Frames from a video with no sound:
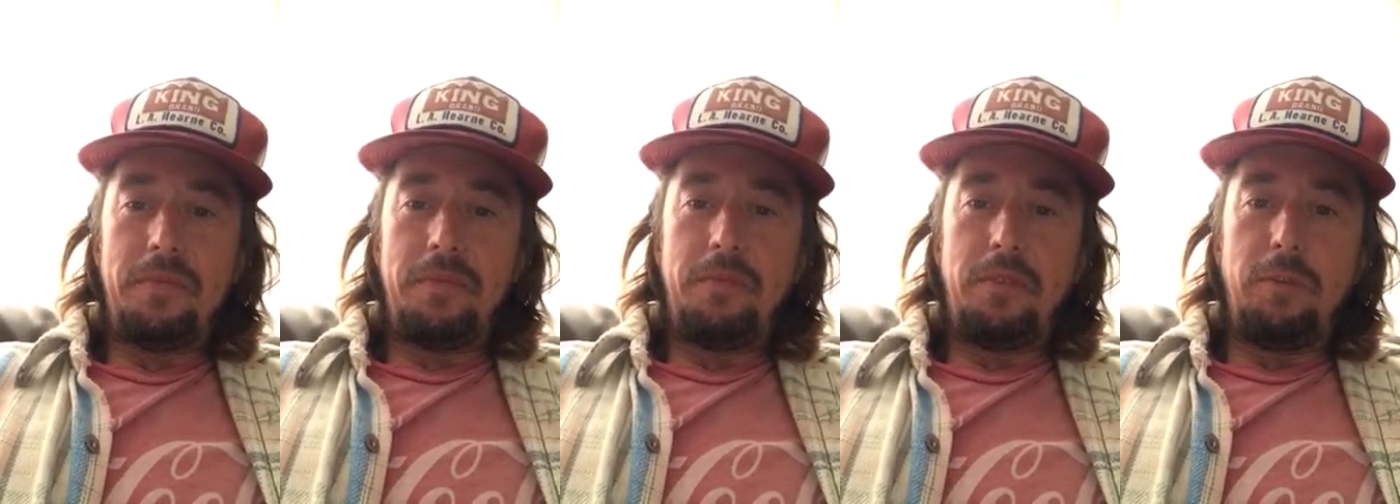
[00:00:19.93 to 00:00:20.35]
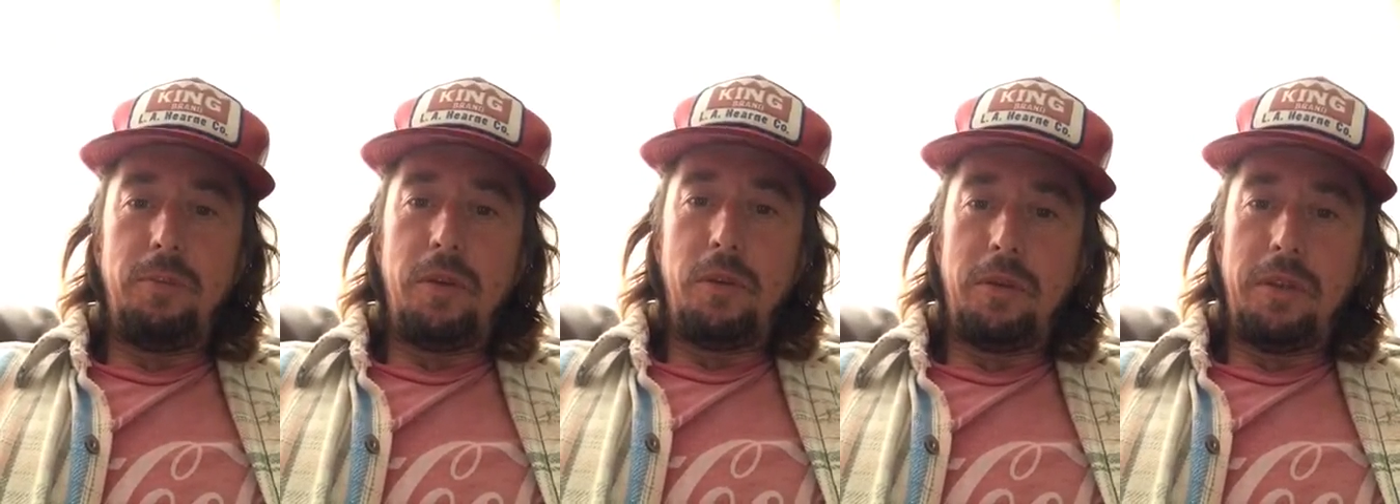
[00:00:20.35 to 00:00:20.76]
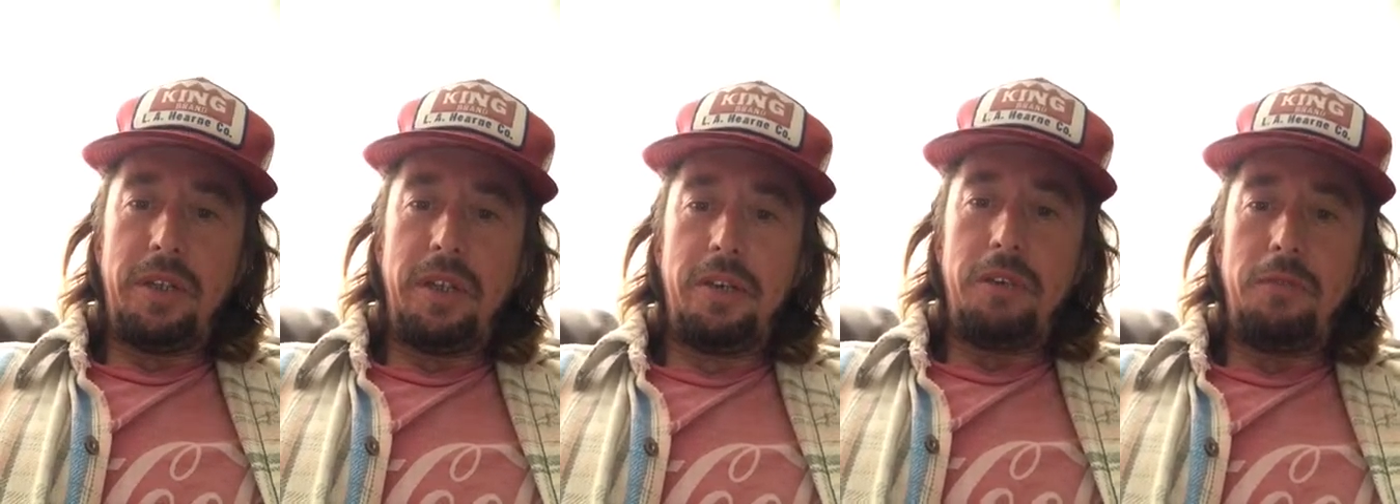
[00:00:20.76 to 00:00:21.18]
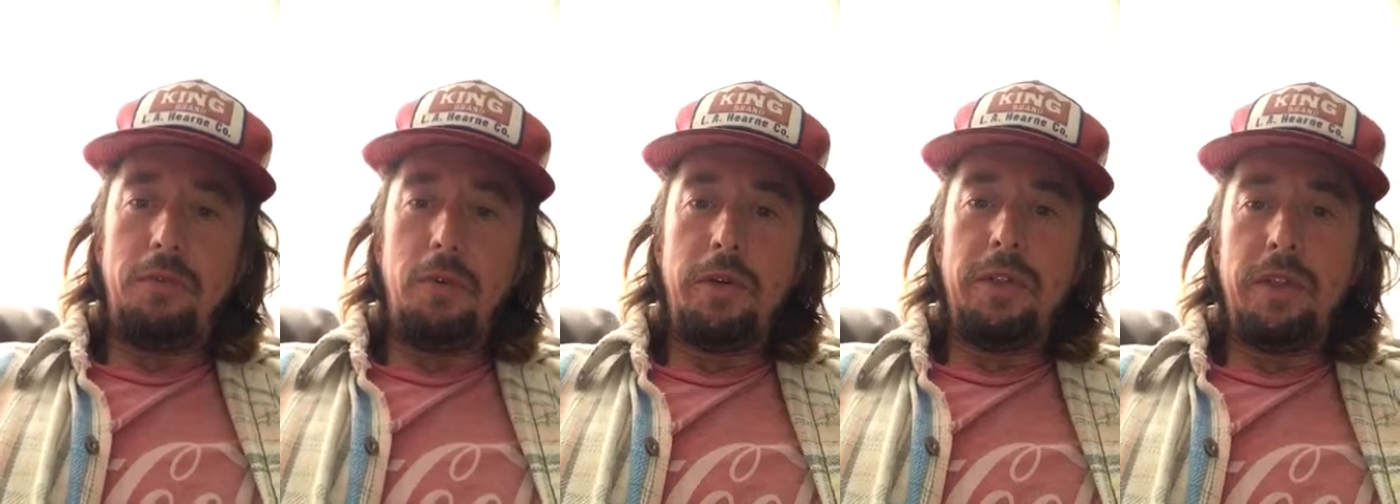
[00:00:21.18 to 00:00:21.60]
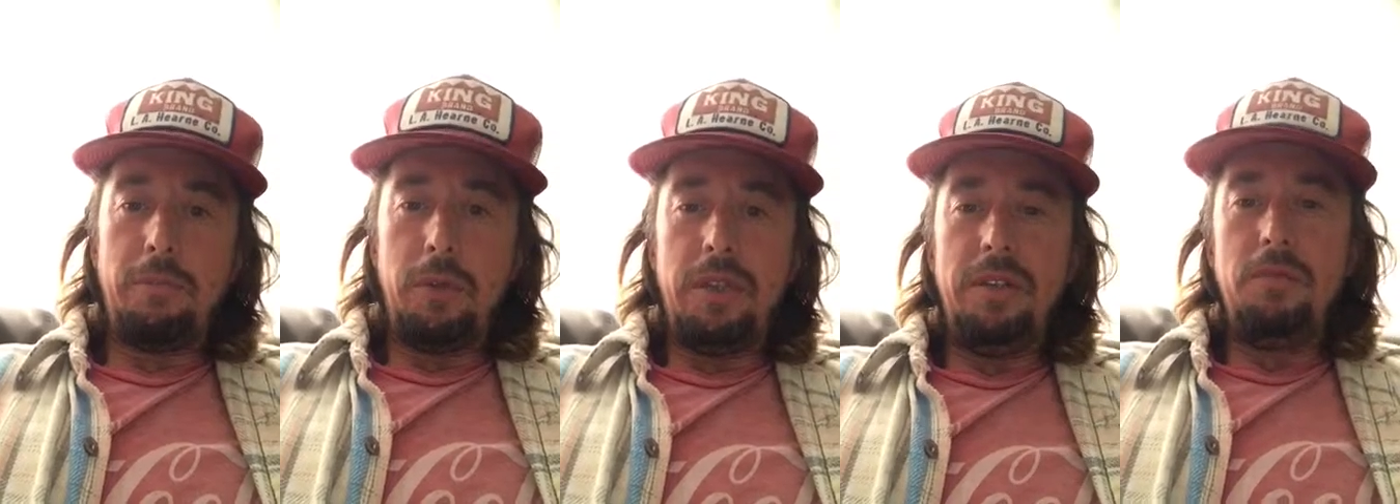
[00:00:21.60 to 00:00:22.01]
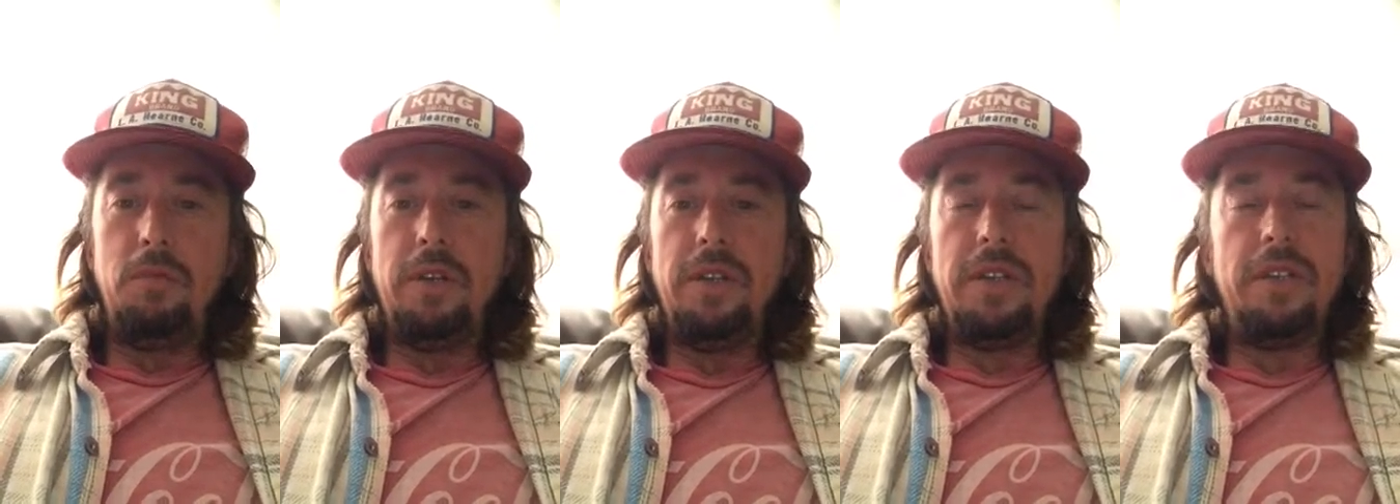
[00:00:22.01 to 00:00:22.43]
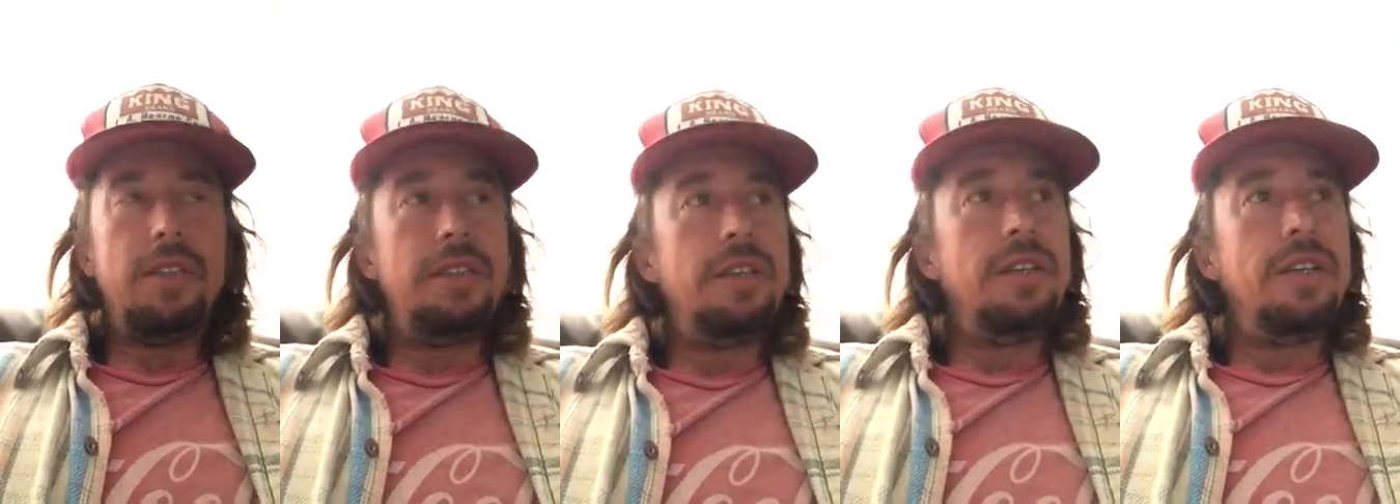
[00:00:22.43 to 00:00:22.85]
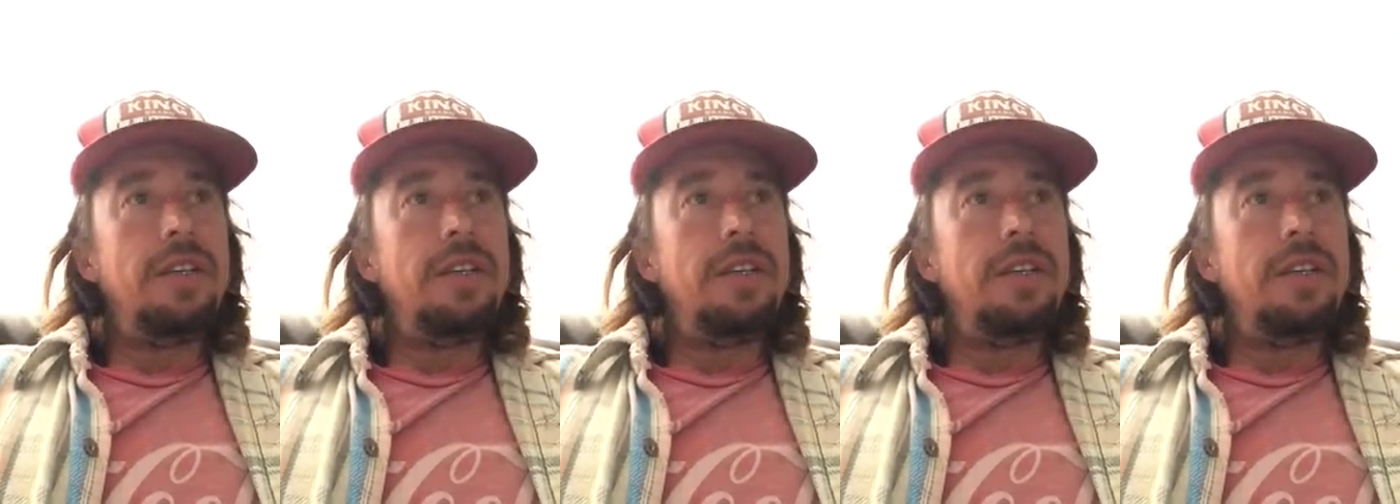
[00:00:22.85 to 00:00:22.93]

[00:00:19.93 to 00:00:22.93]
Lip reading: from Northern California, I believe Willits,